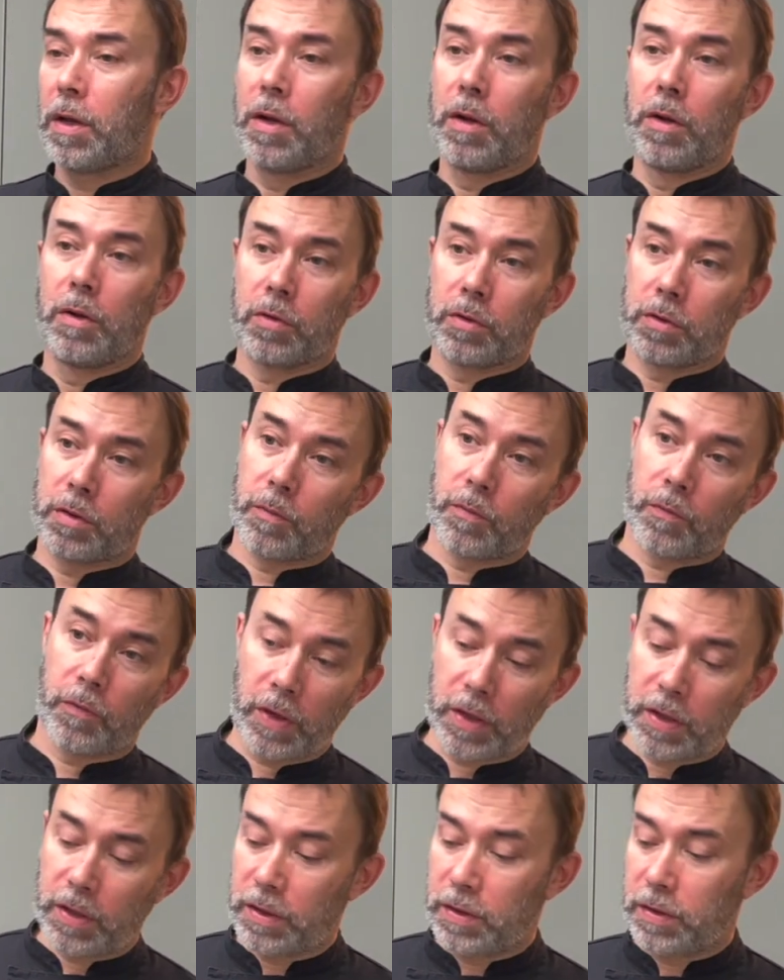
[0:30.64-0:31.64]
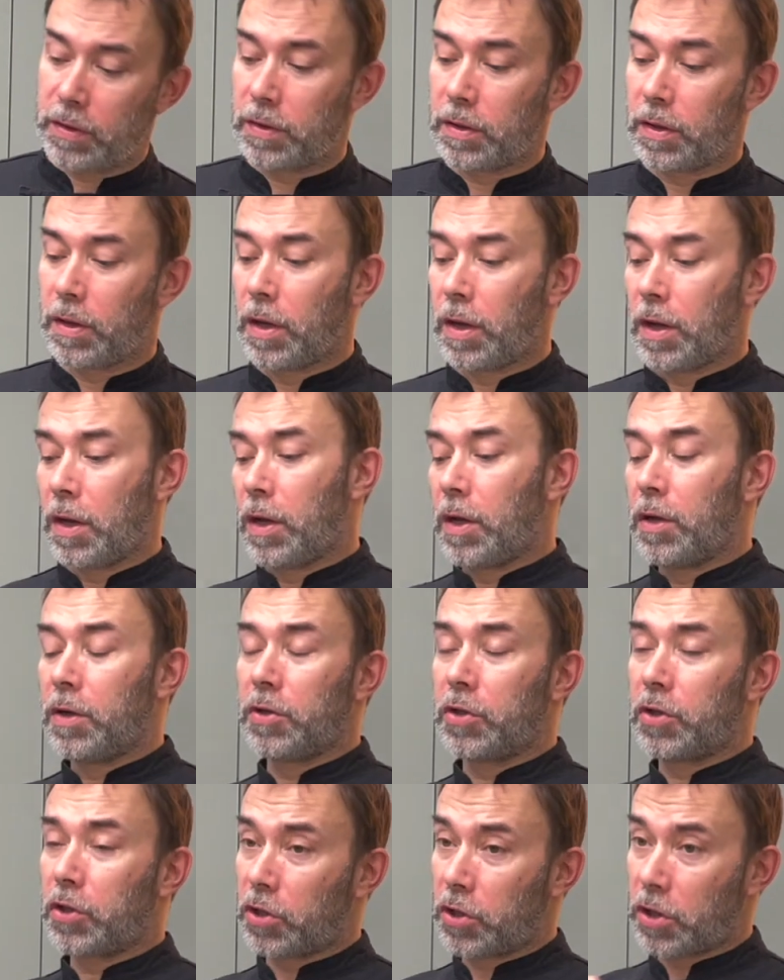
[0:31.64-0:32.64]
some veggies,
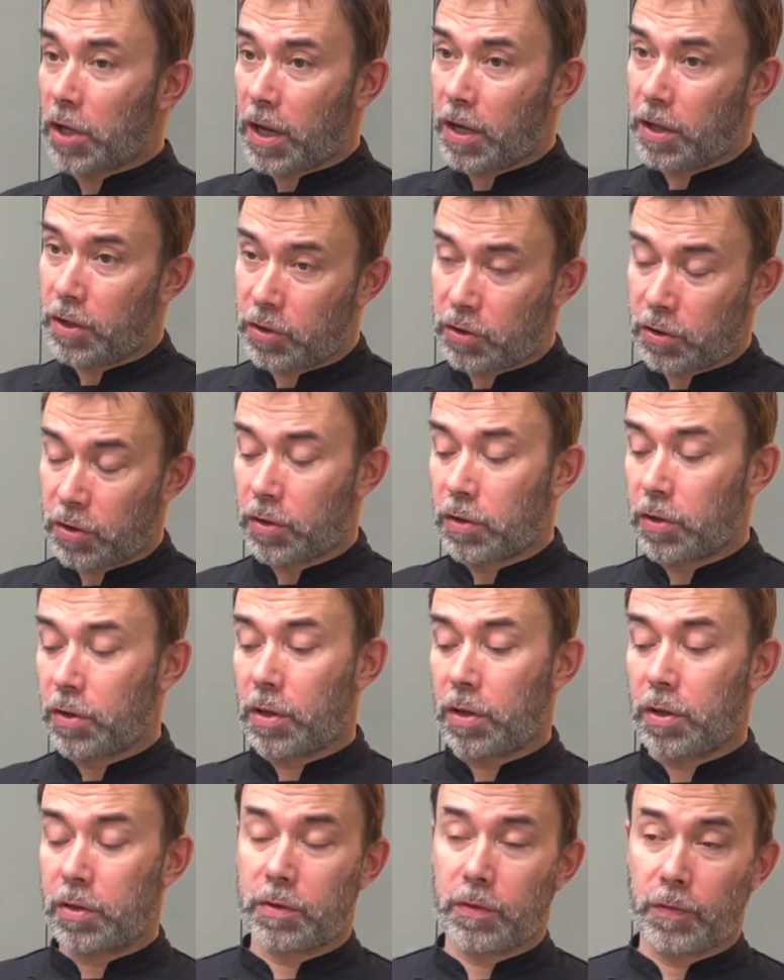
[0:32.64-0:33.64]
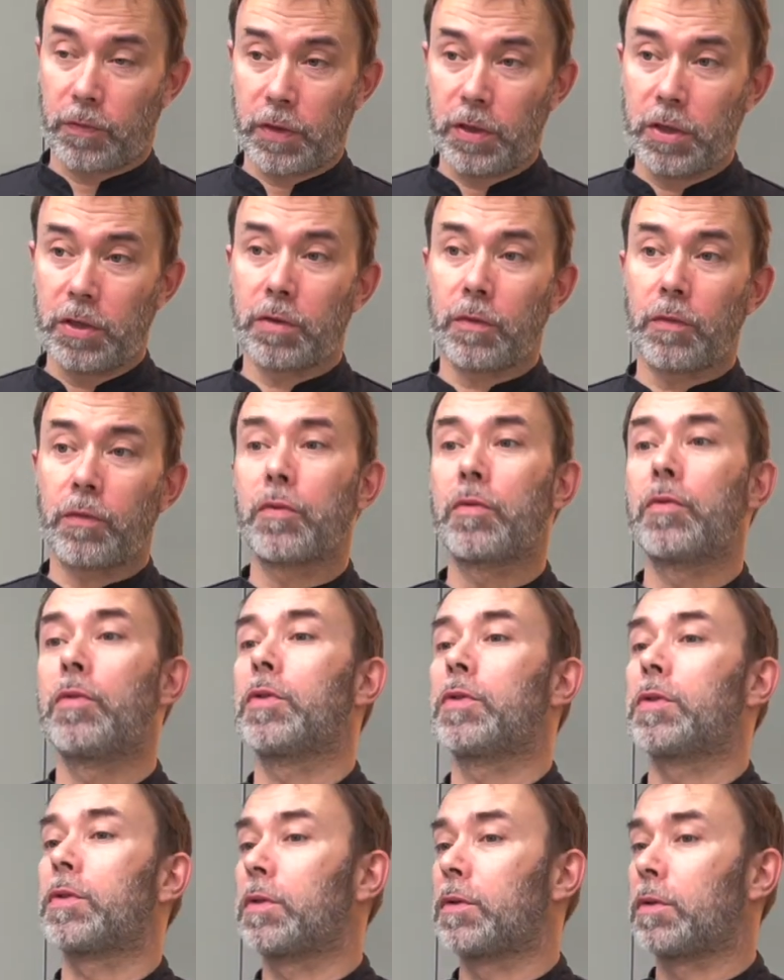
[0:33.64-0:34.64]
change the fish of
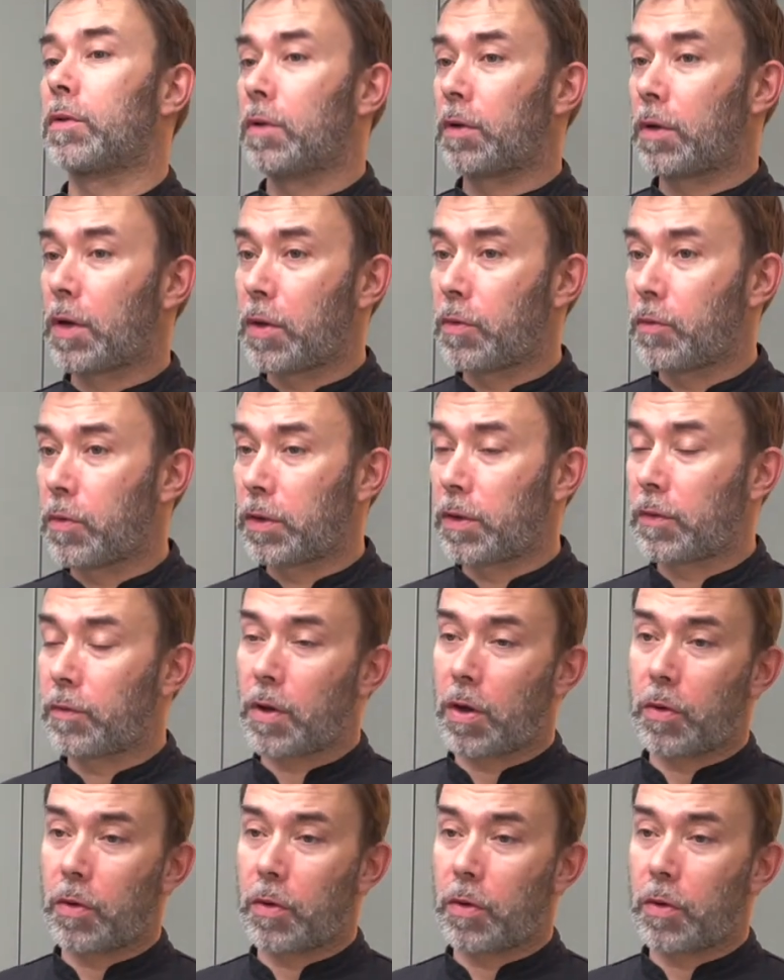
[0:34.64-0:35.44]
course, and whatever.